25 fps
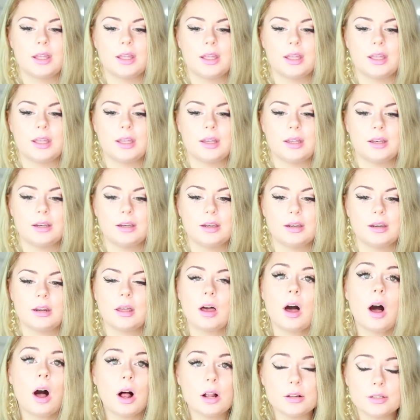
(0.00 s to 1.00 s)
and
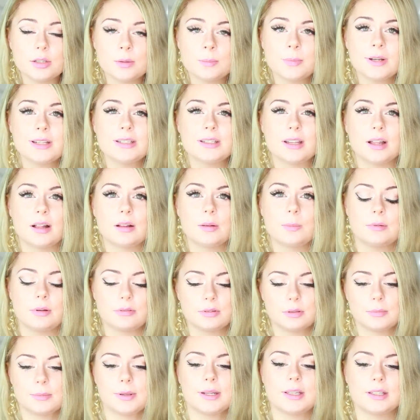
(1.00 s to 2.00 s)
also myself. You
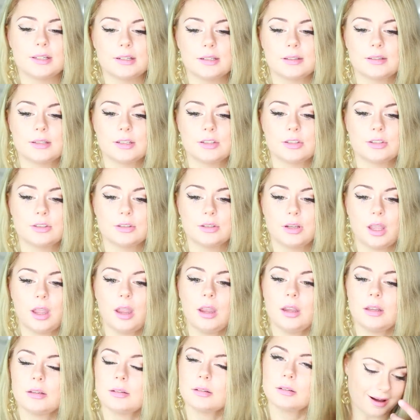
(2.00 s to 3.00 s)
have to make a decision to
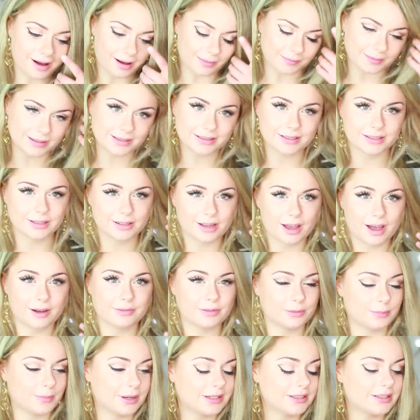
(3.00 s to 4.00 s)
eat. Obviously you
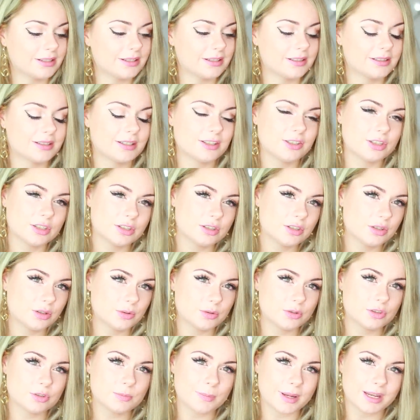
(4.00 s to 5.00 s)
have to make the decision to
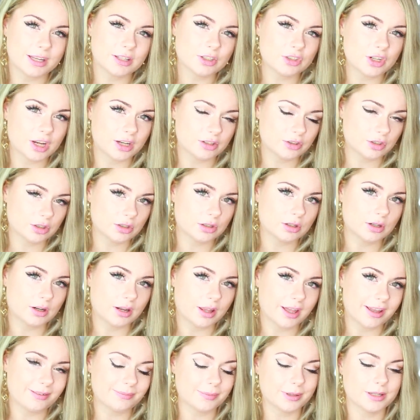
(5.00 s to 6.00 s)
make a change in your
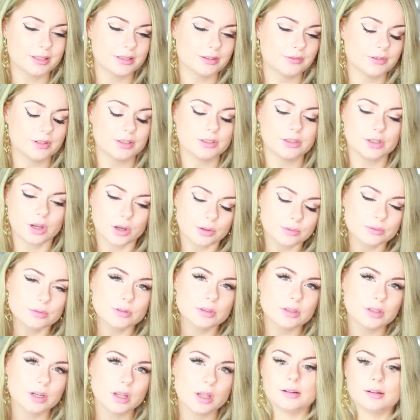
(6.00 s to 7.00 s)
life, because if you
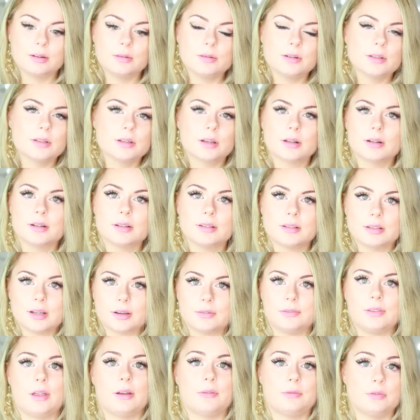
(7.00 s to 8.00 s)
don't, no one's gonna
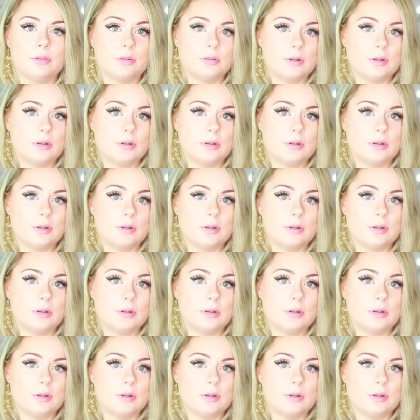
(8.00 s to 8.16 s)
stuff that